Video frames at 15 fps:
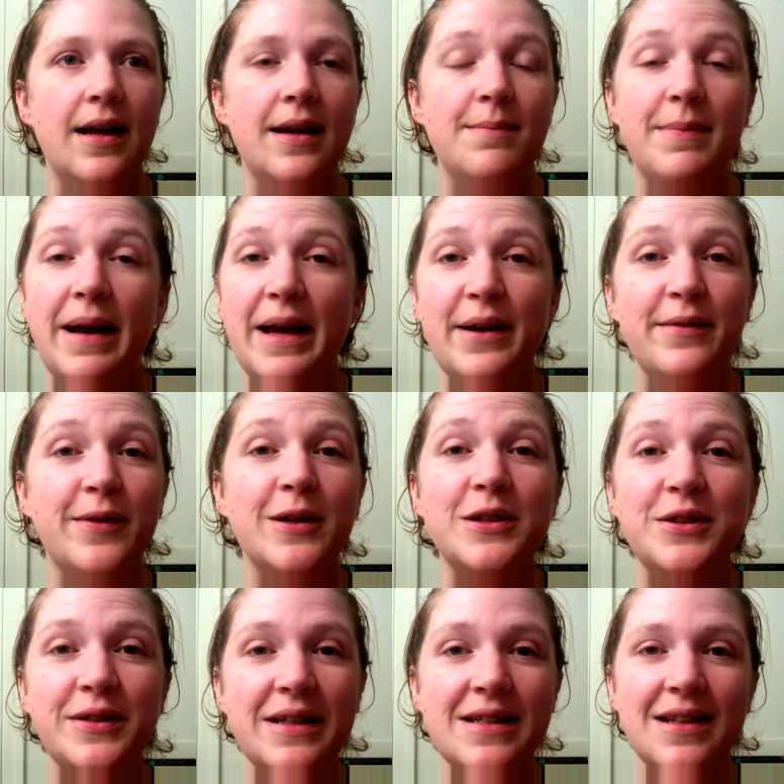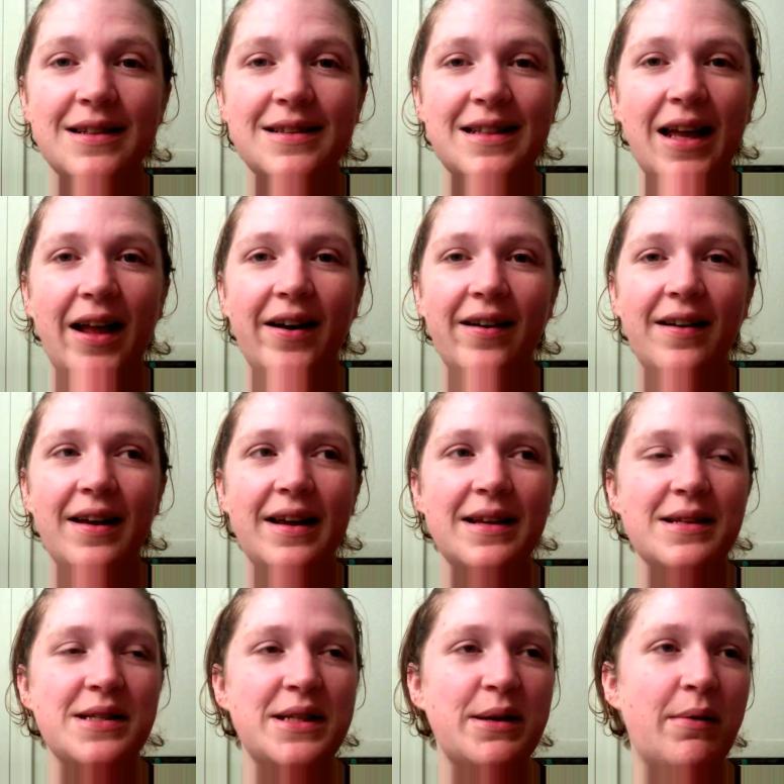My anniversary is on Saturday,
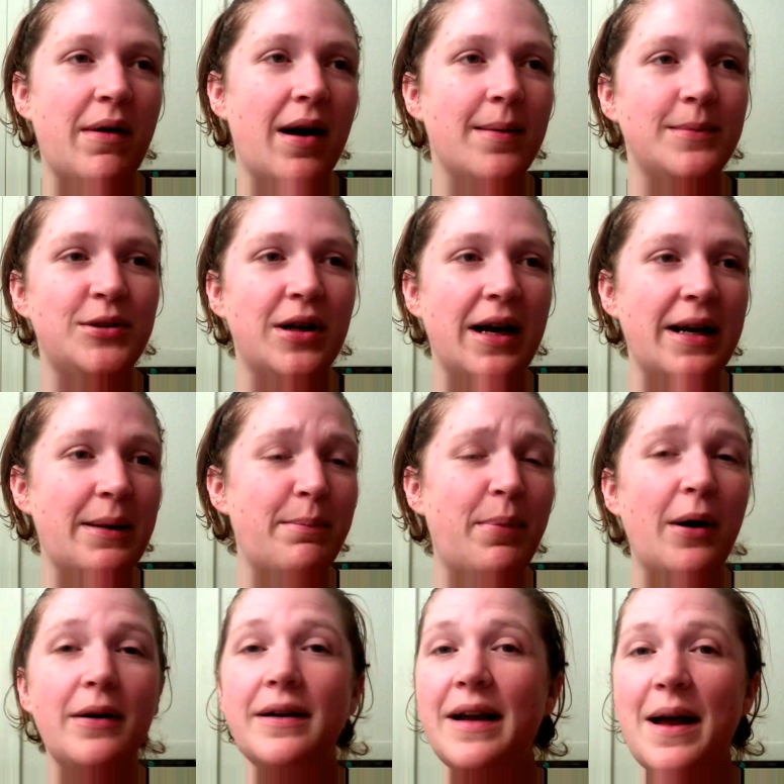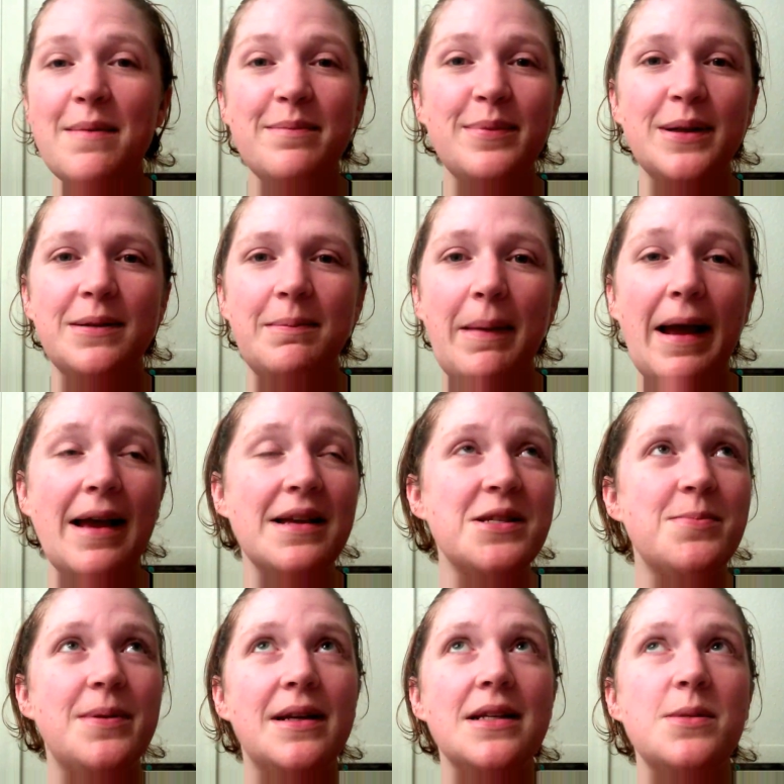so I'm trying to perk up. My
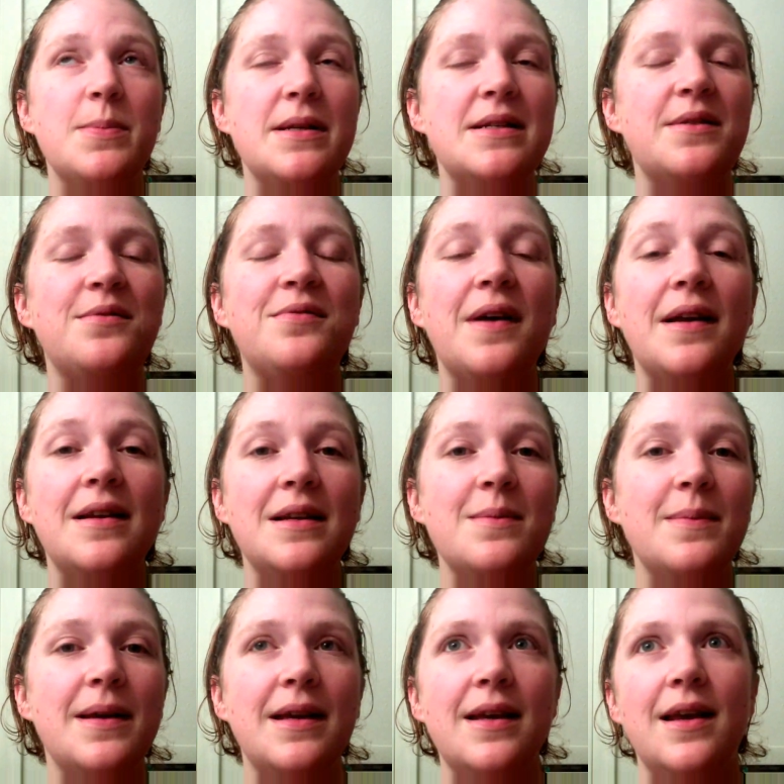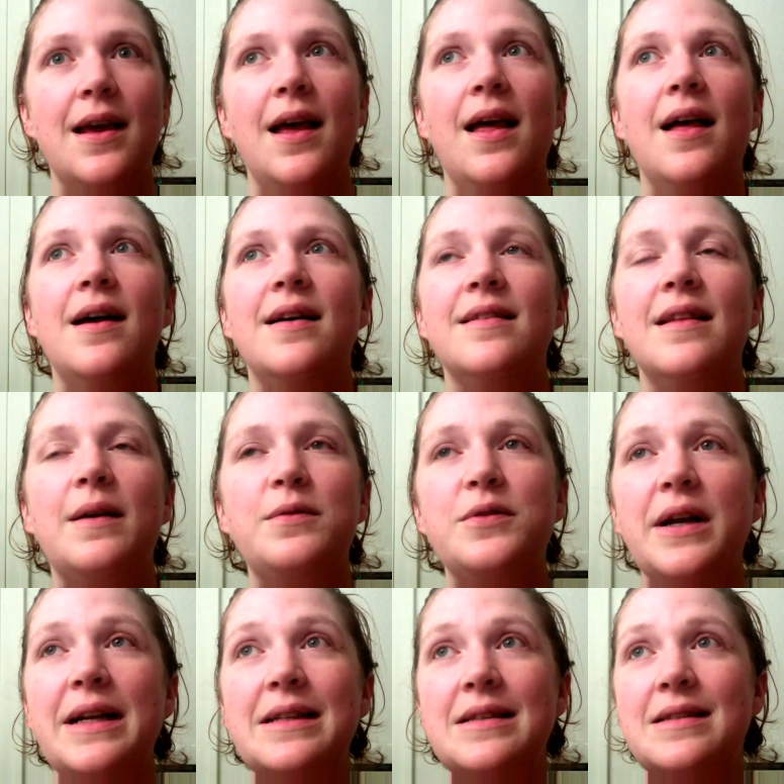husband has been defending me left,
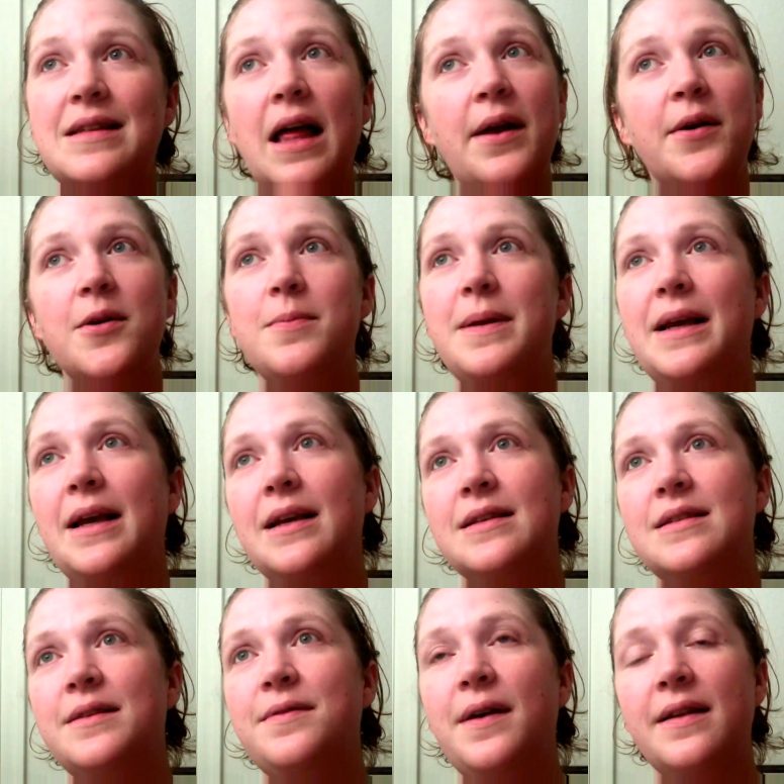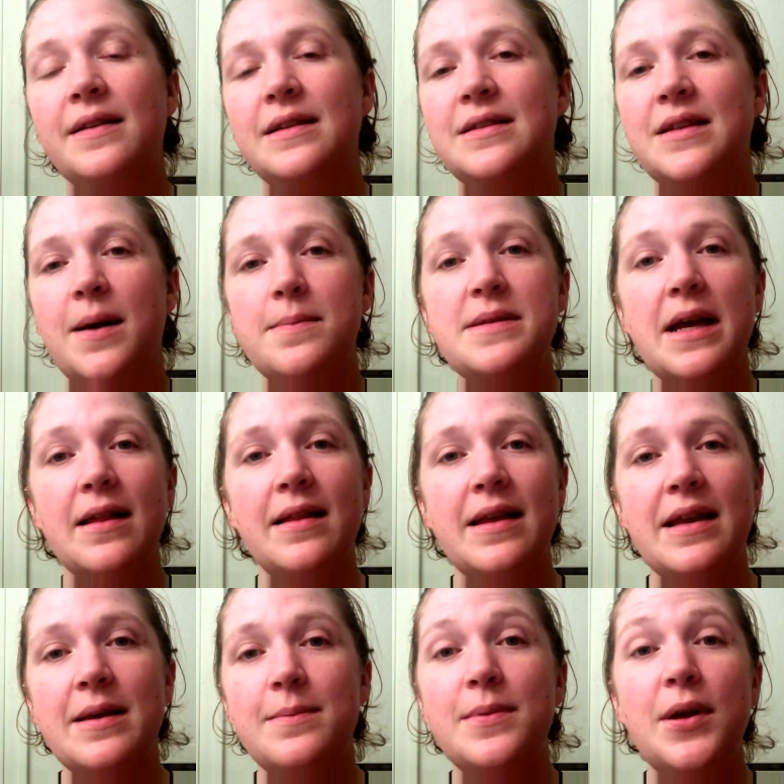right, and center, because I finally stopped telling
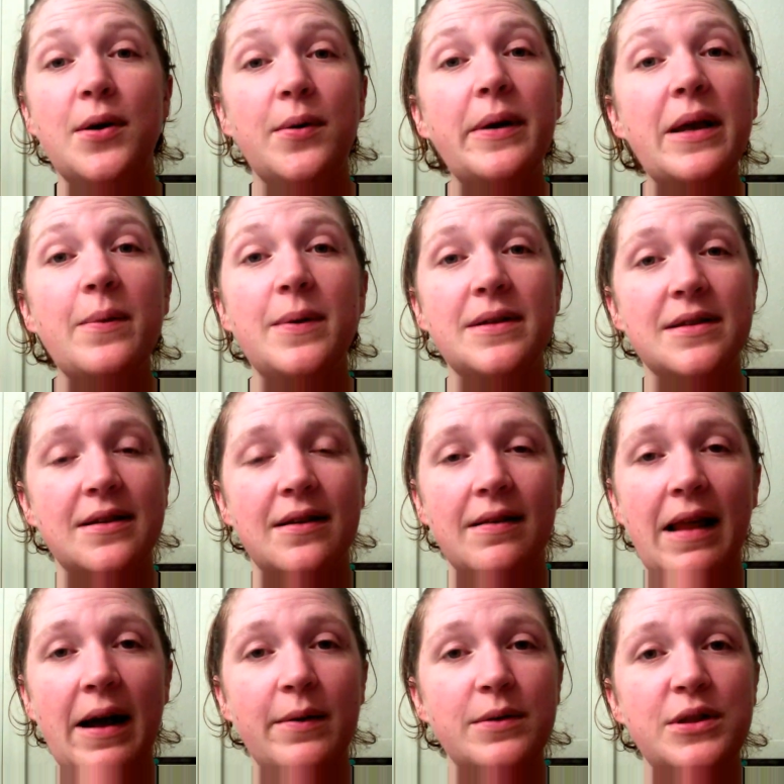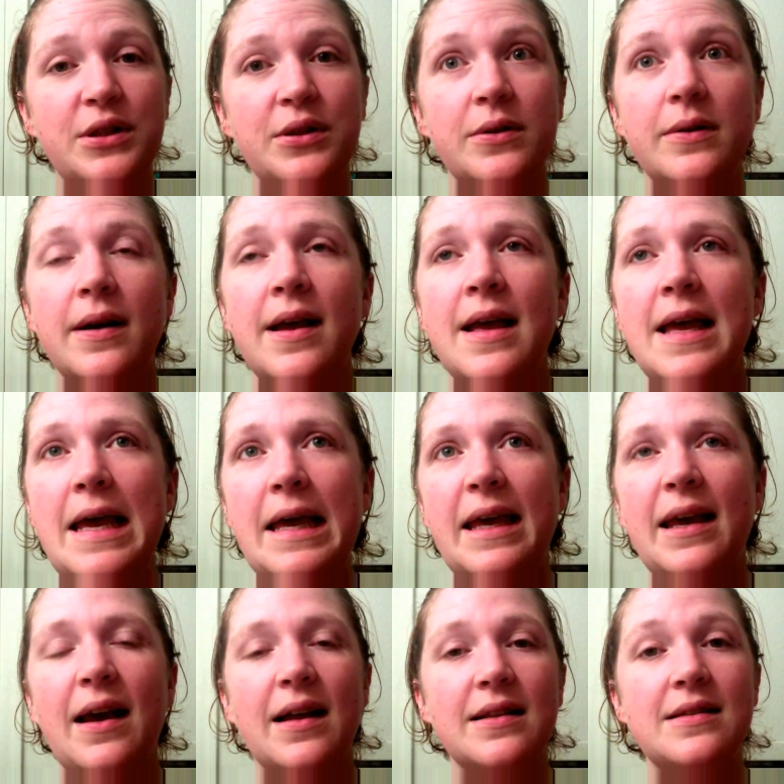him no, he wasn't allowed to. He
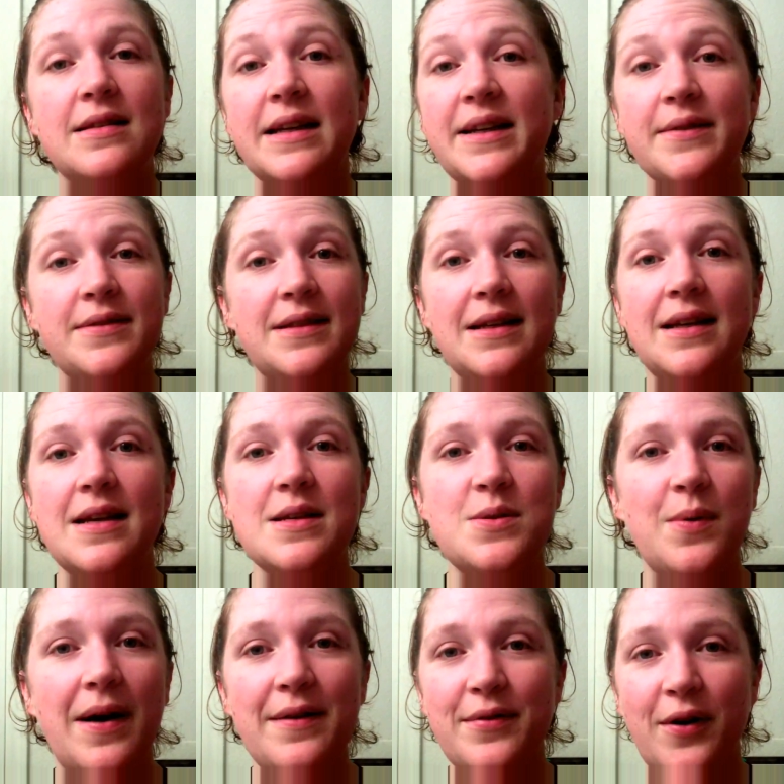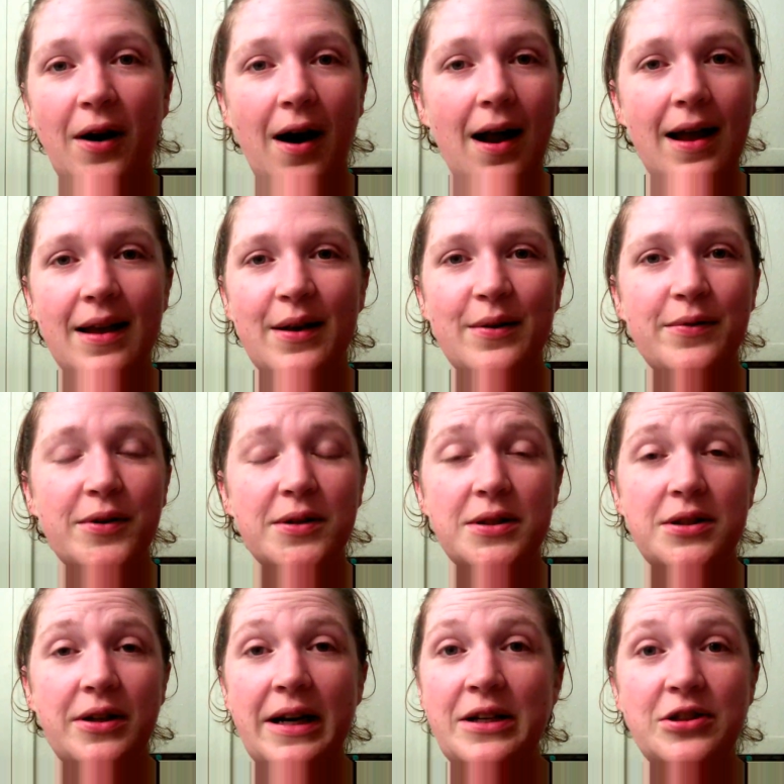got sick of seeing his wife crying over
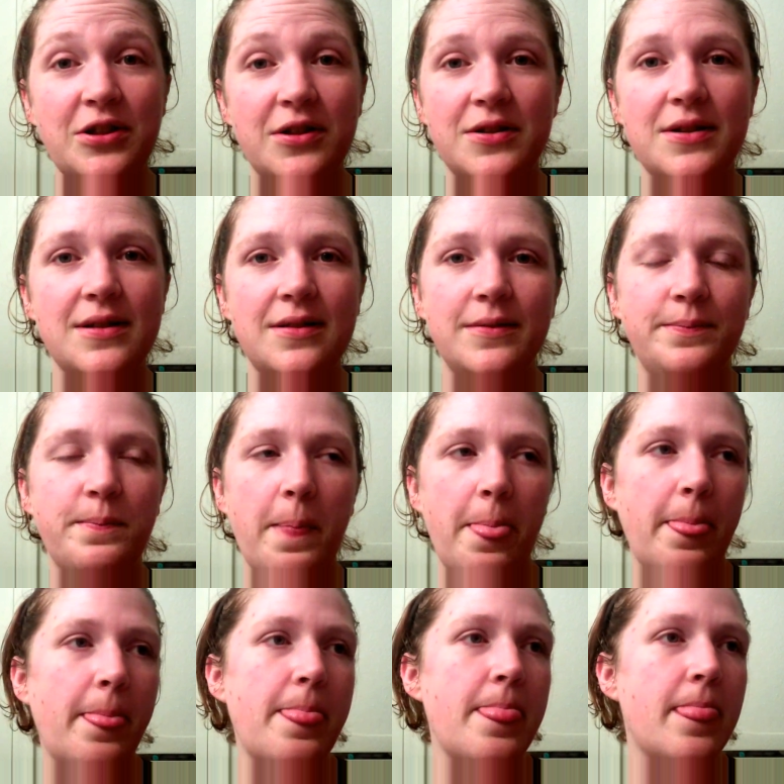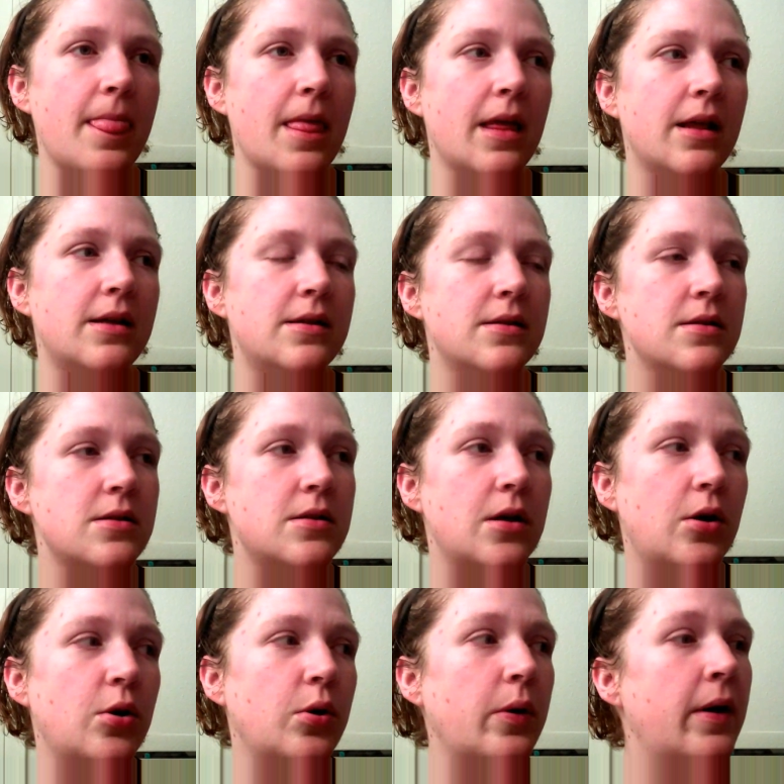strangers.
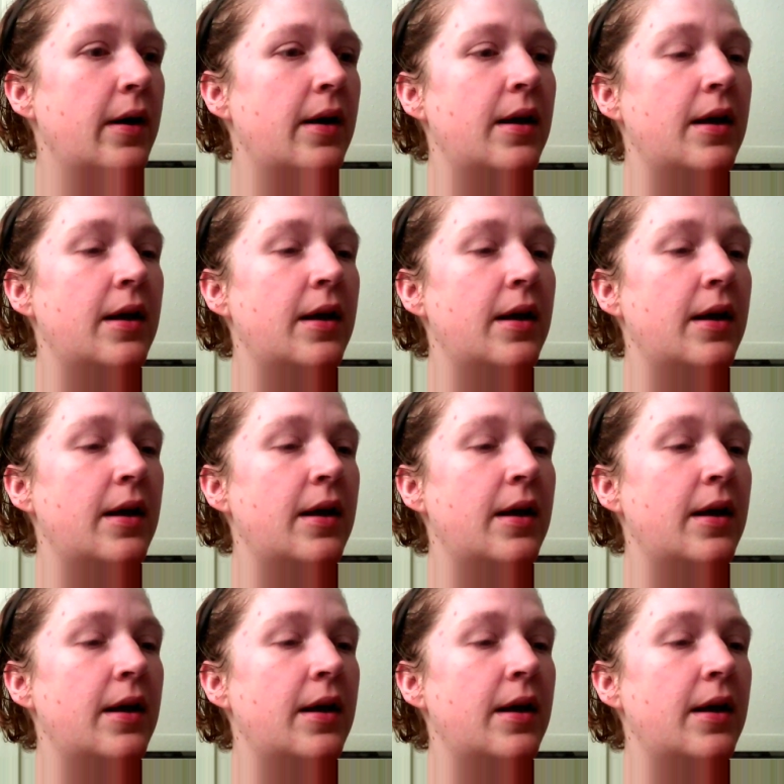So